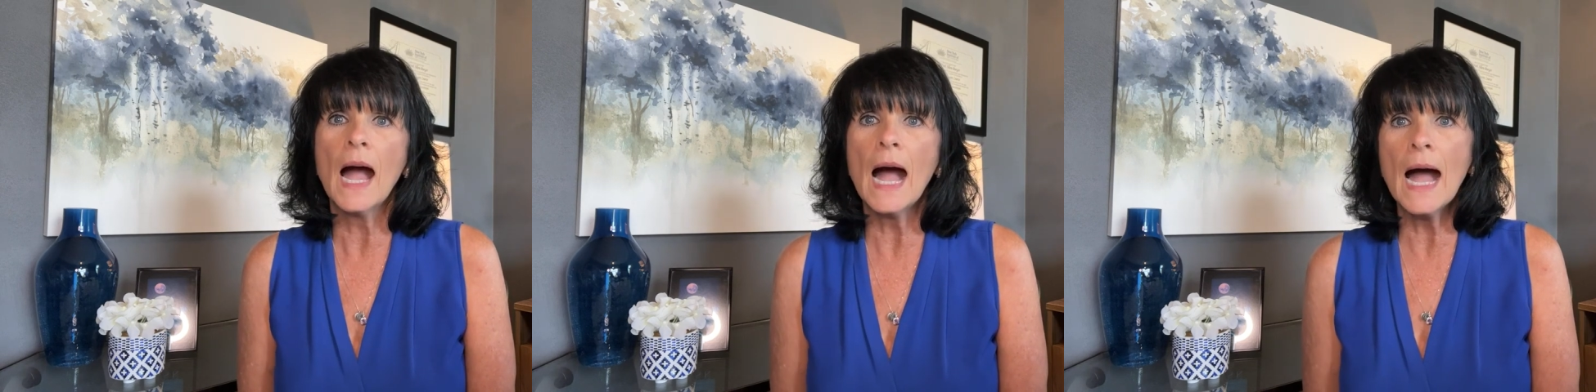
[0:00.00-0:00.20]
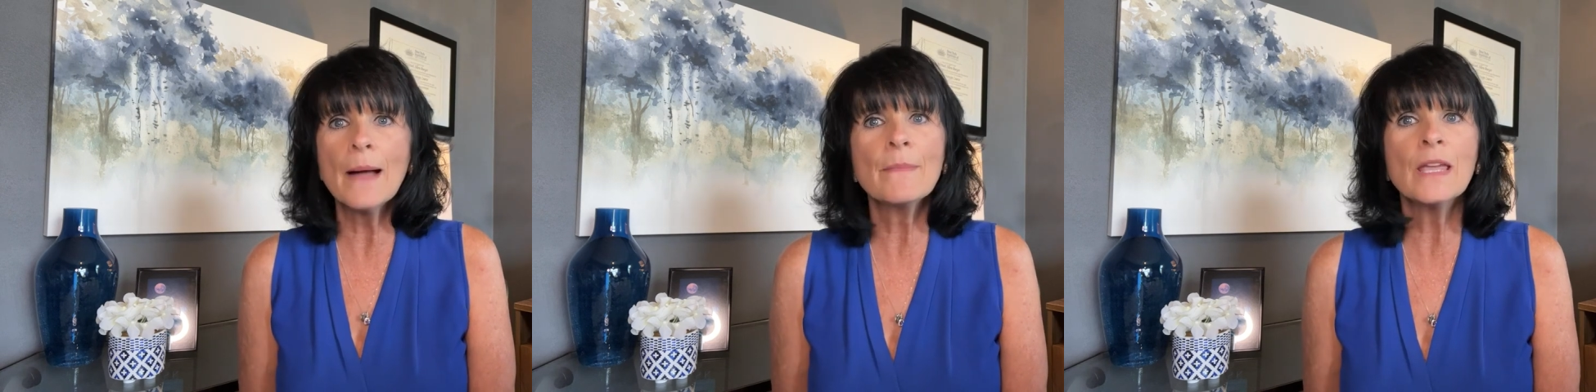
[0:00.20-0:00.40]

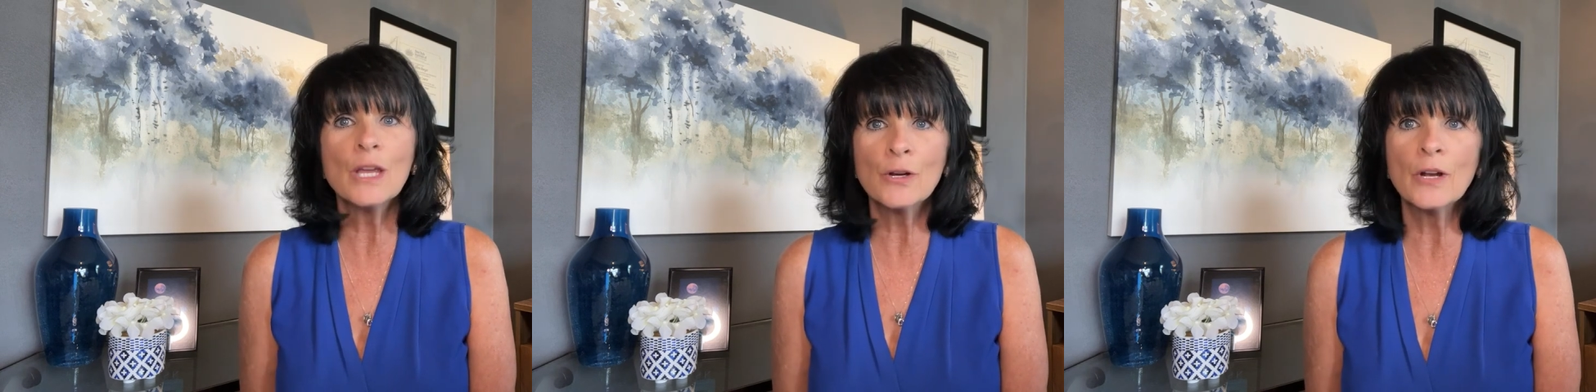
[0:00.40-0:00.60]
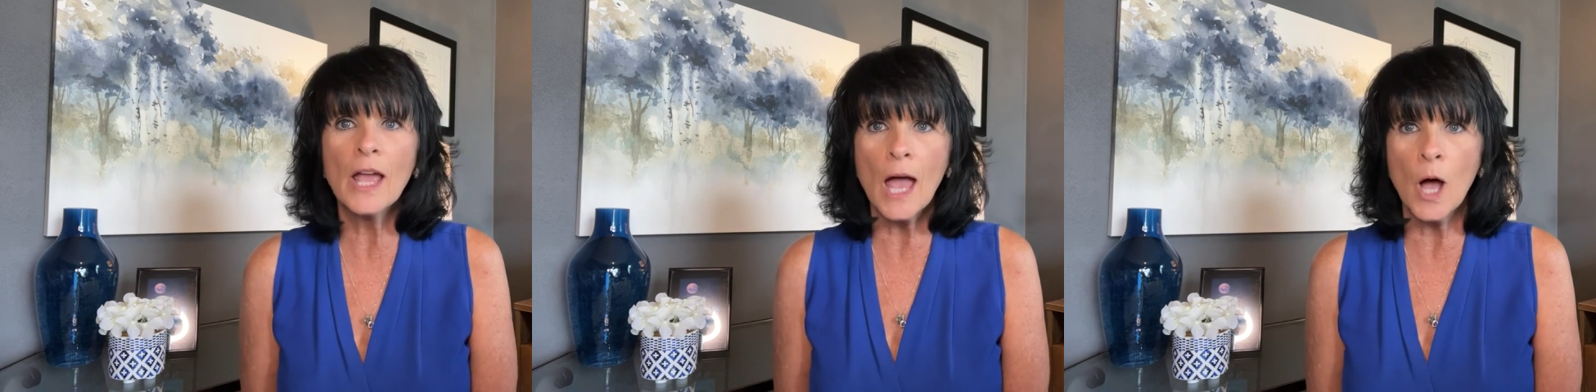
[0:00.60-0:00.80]
I'm
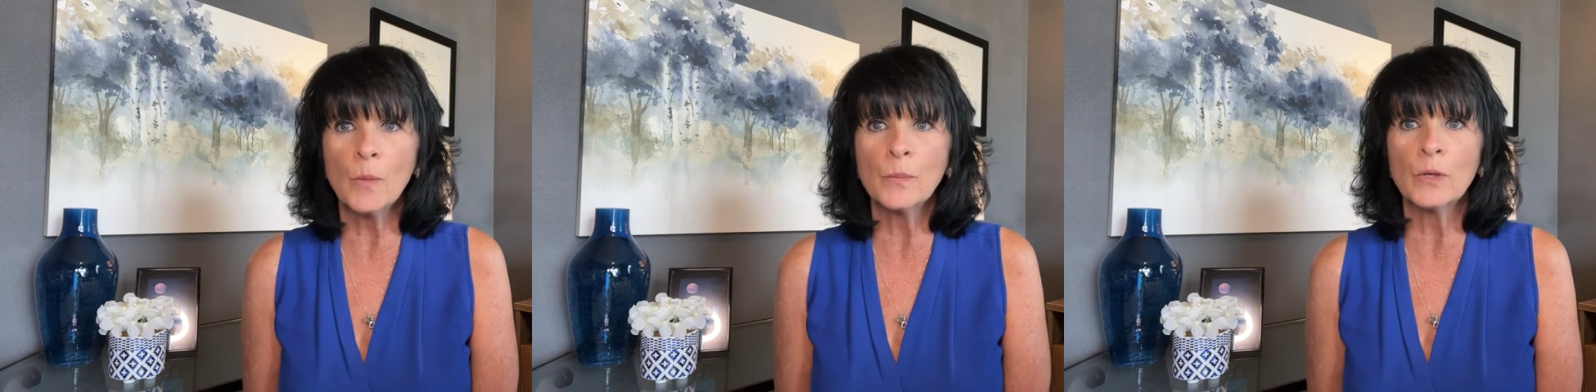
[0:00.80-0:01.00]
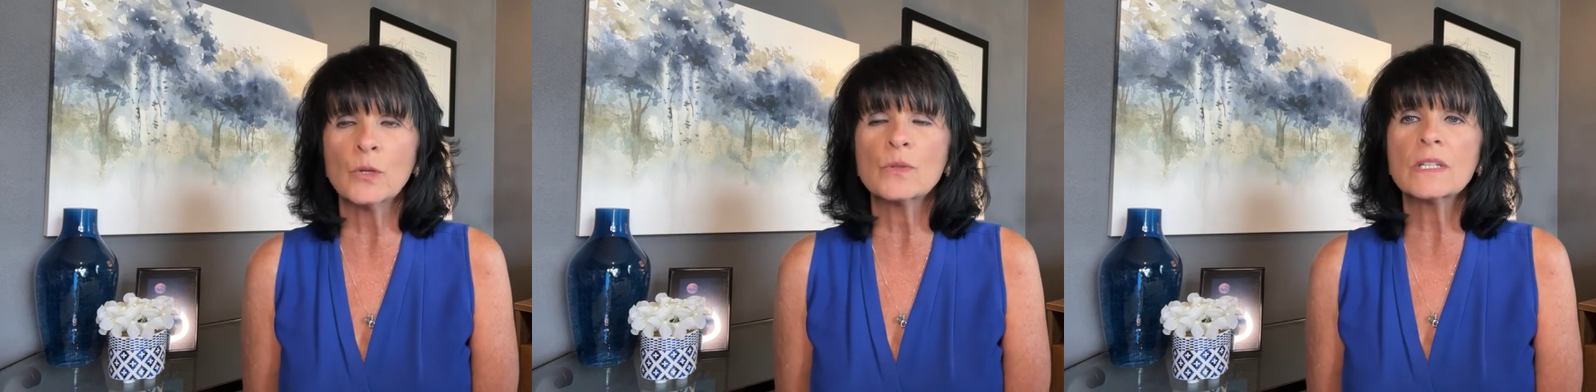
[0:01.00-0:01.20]
here to
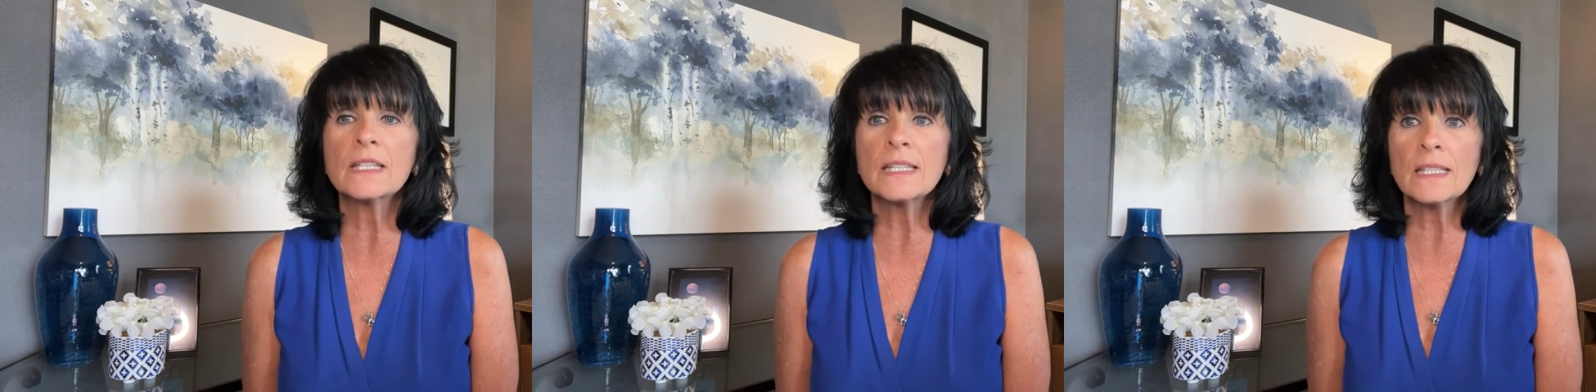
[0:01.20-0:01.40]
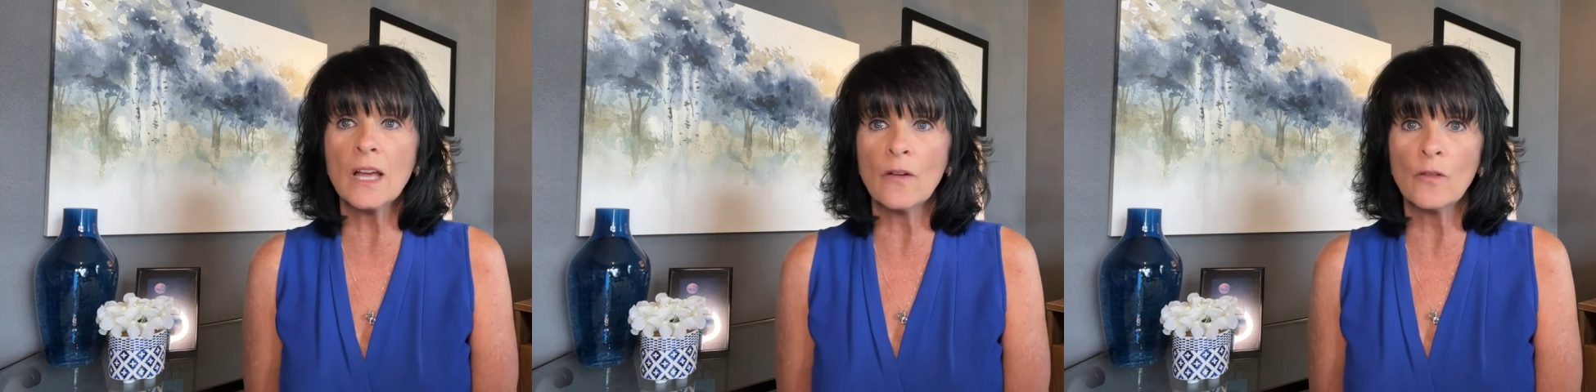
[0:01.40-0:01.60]
help you
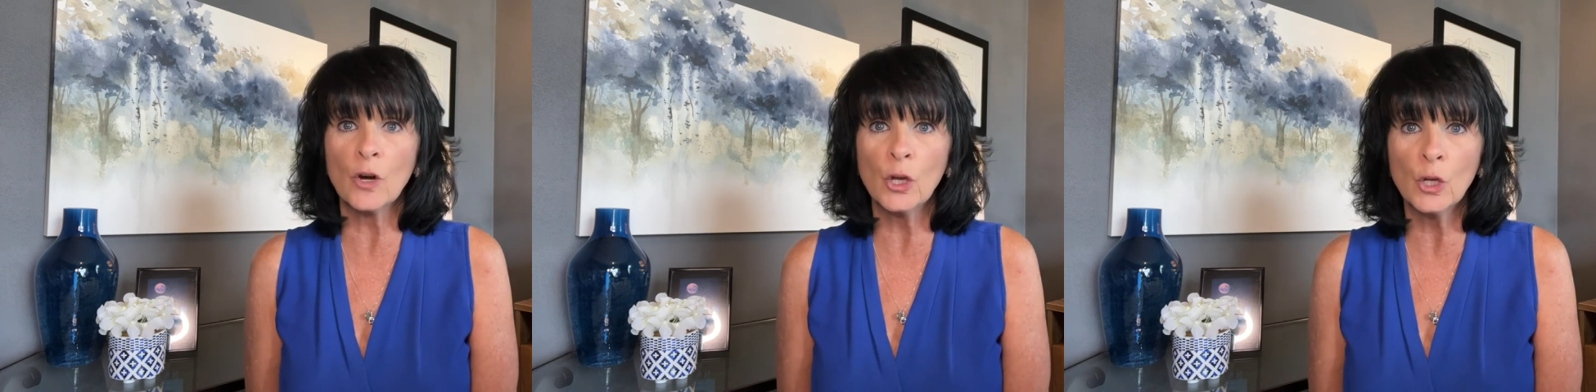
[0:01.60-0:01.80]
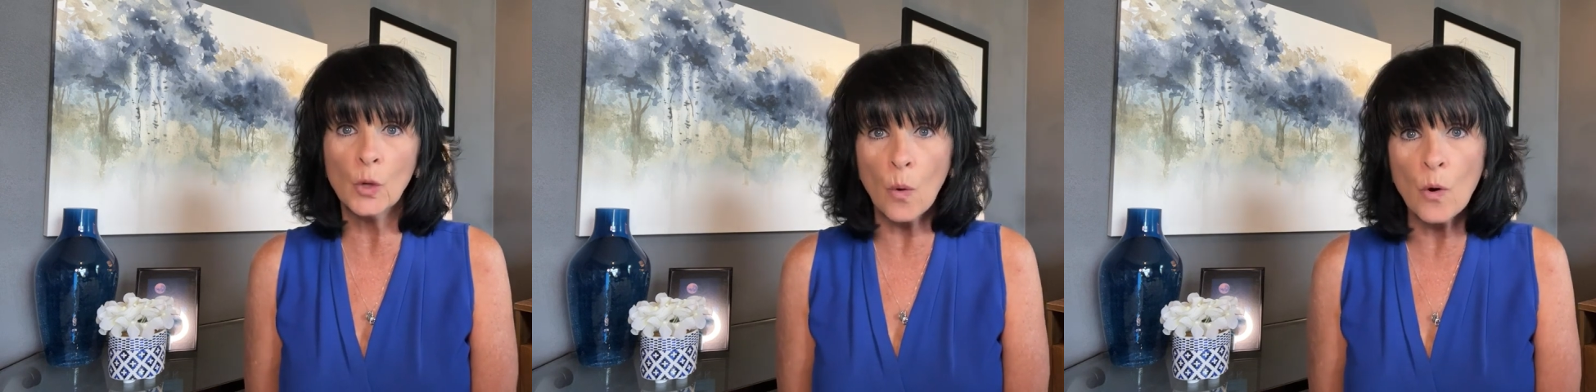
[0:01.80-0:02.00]
discover
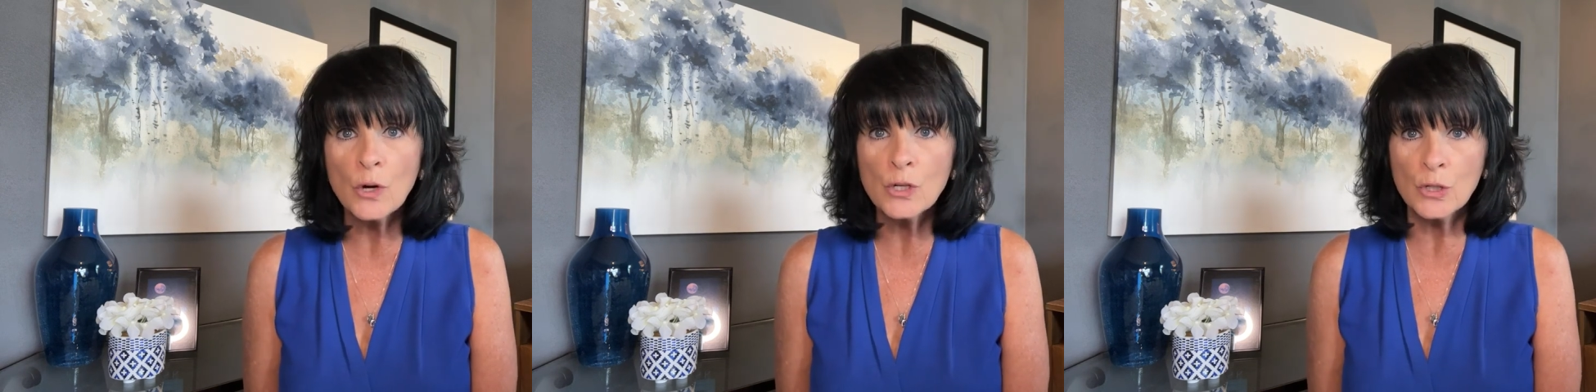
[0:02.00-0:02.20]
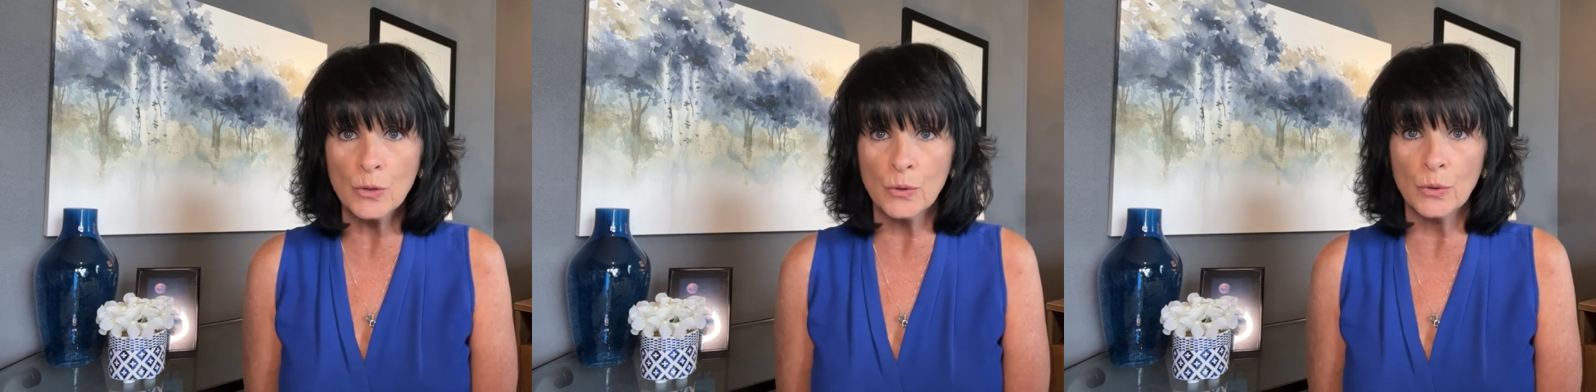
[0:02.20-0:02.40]
your
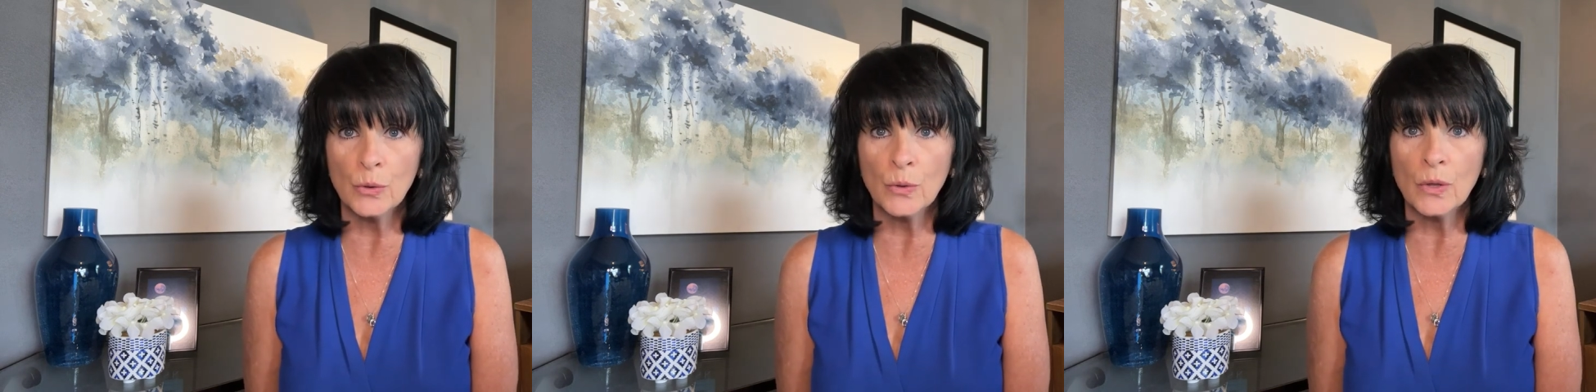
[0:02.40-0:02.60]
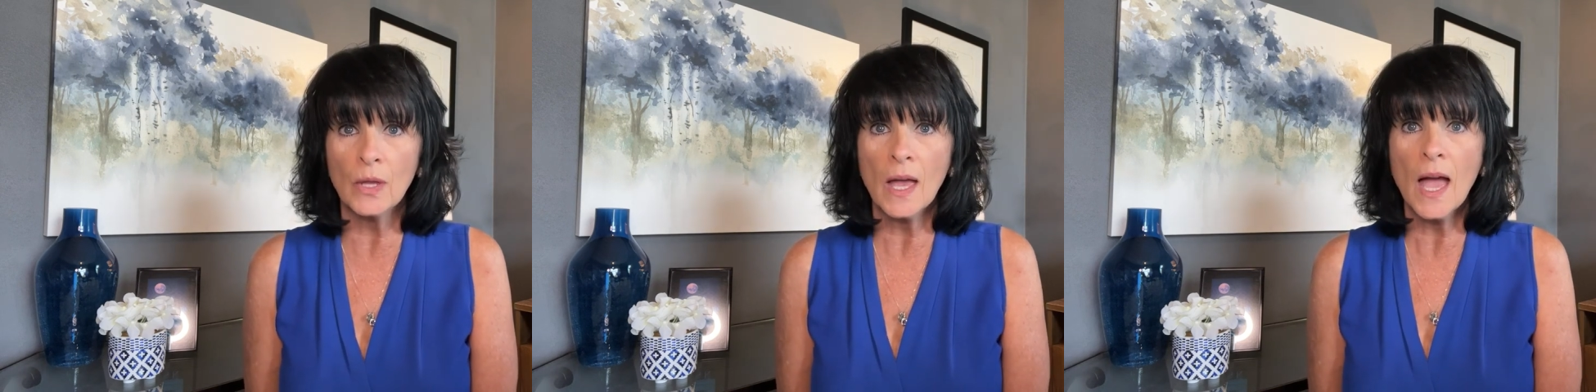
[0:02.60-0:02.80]

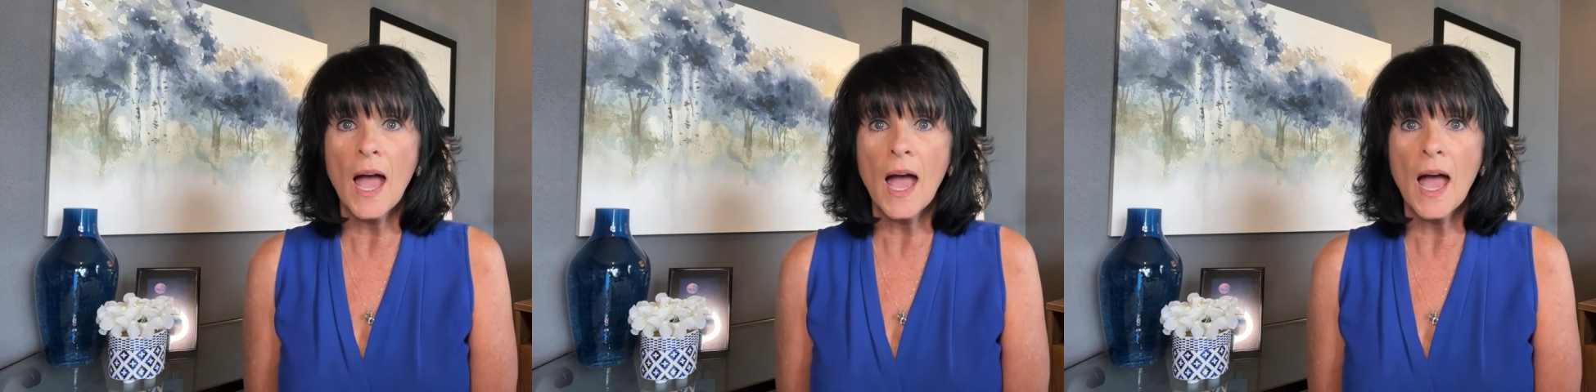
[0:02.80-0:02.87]
truth,